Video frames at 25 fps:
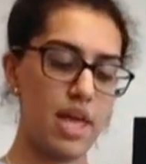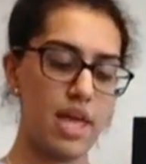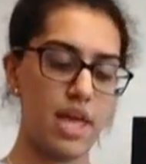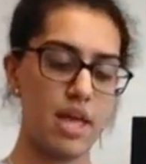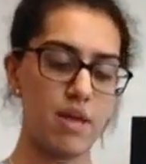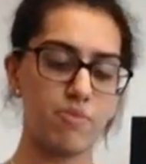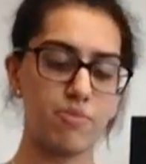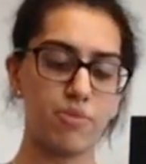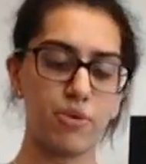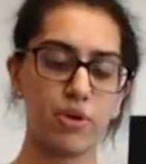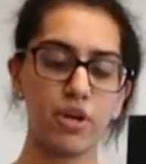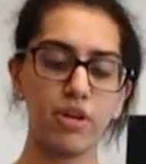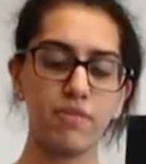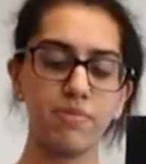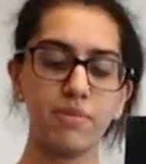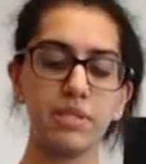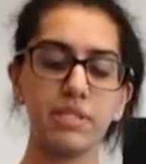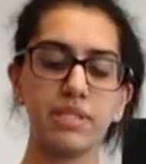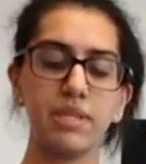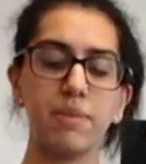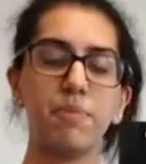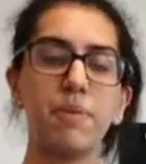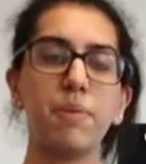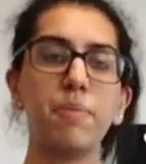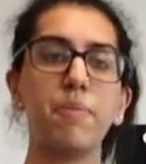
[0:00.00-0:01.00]
Improvements
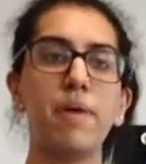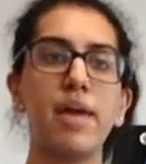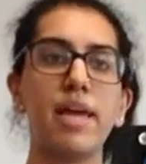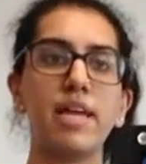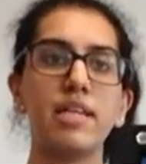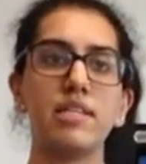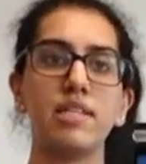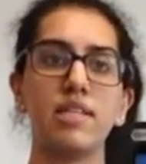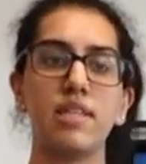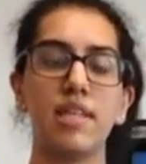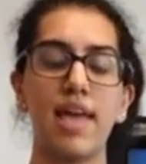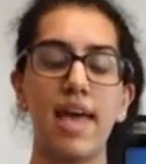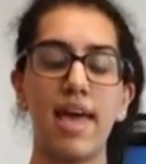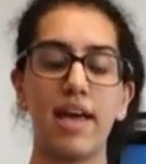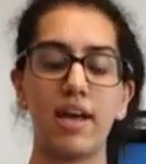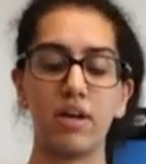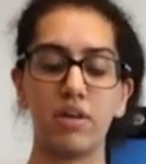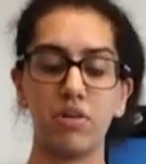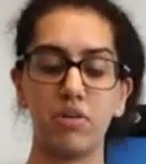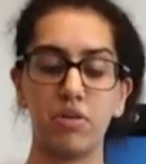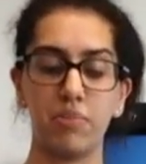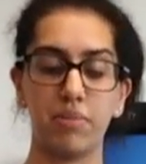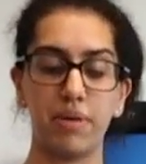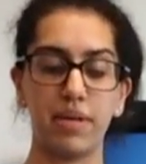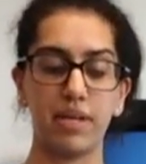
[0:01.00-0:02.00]
have been made to the
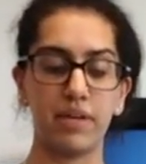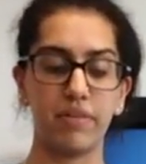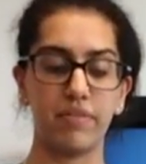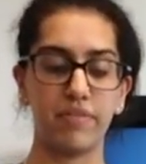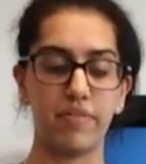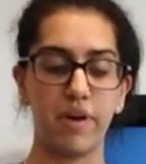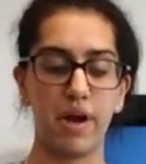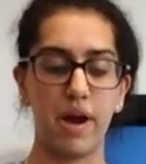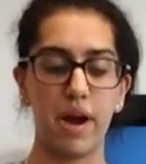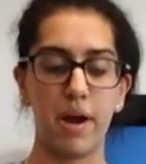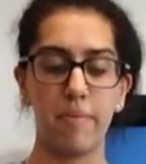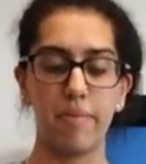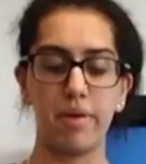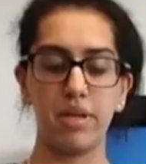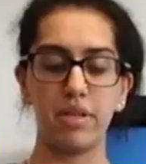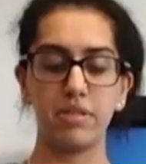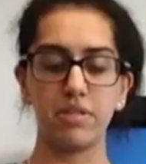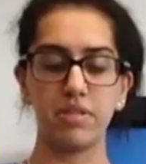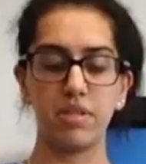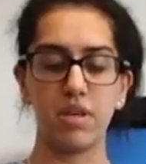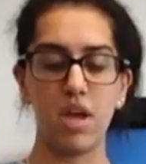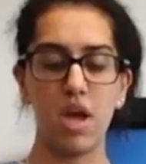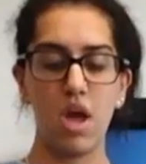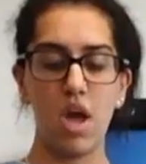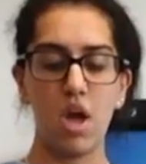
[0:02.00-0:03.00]
economic environment,
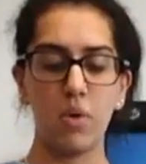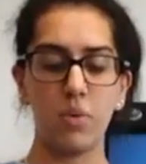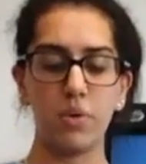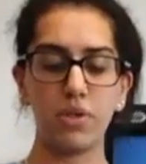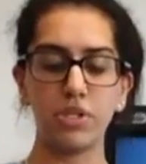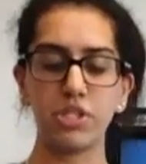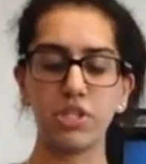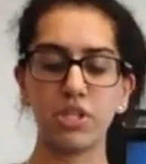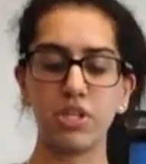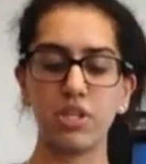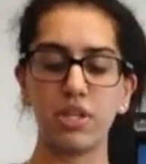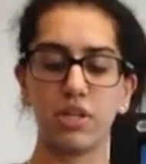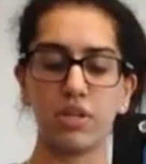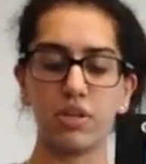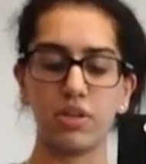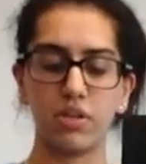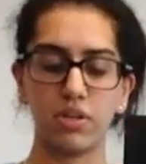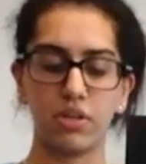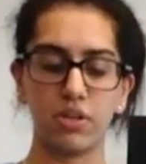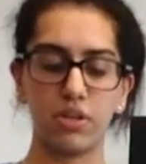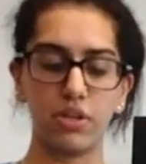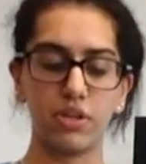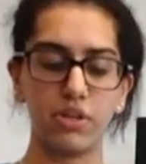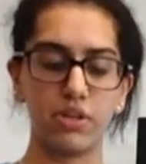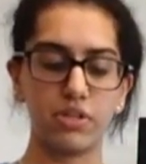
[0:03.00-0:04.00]
which can
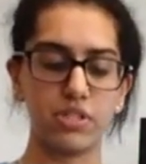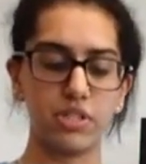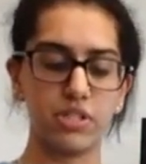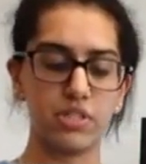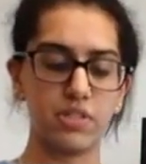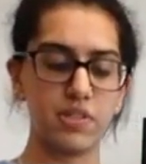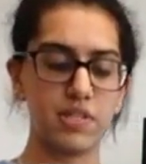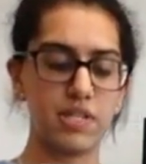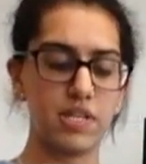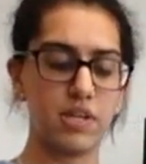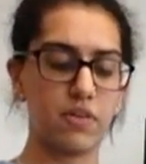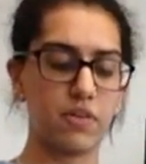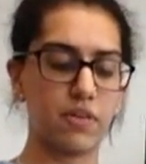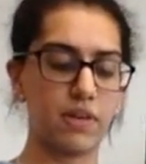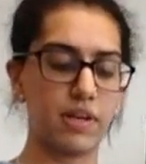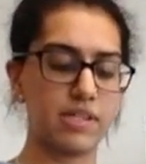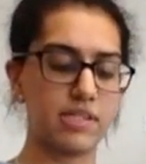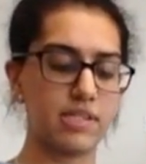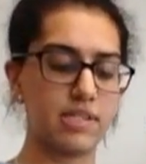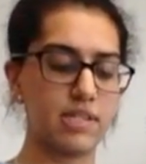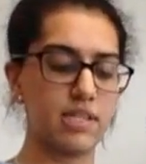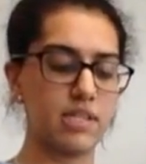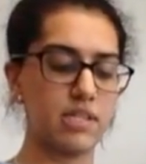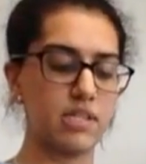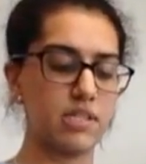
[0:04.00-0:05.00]
include a
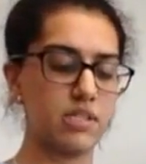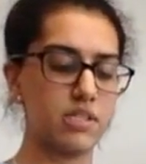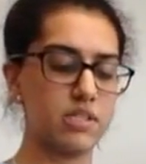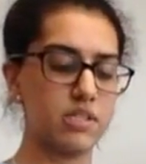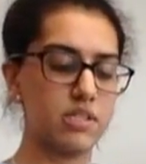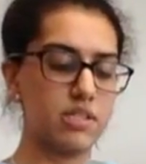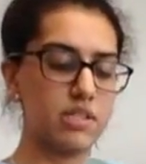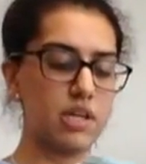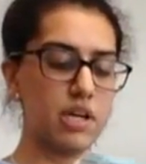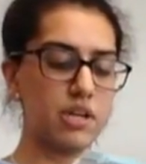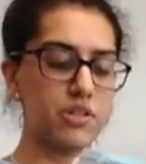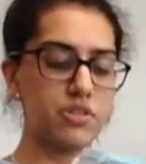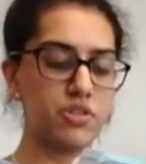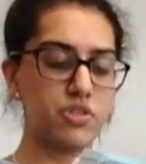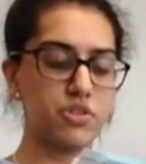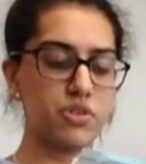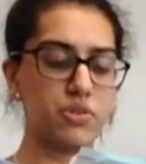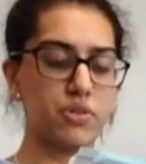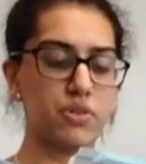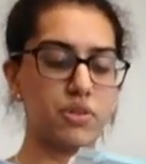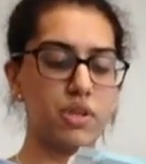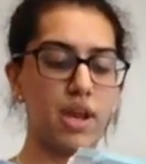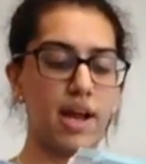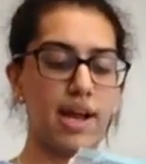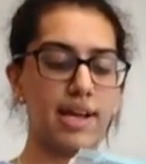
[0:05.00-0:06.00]
decrease in industrial
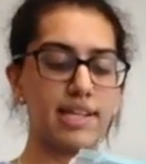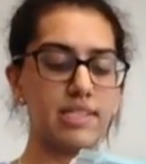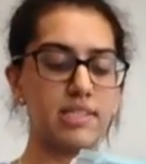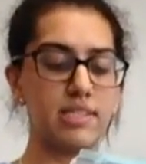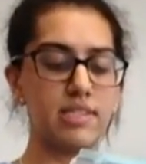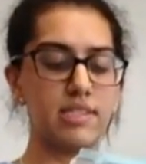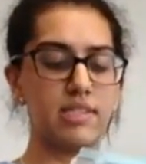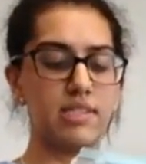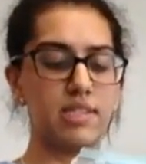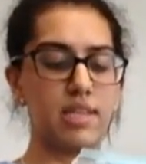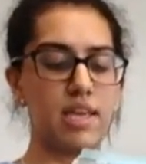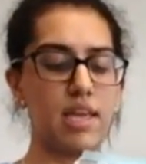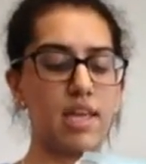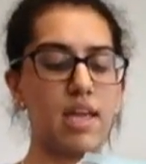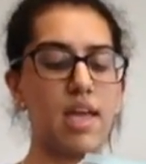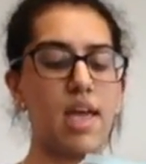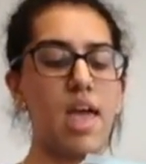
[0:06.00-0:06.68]
licensing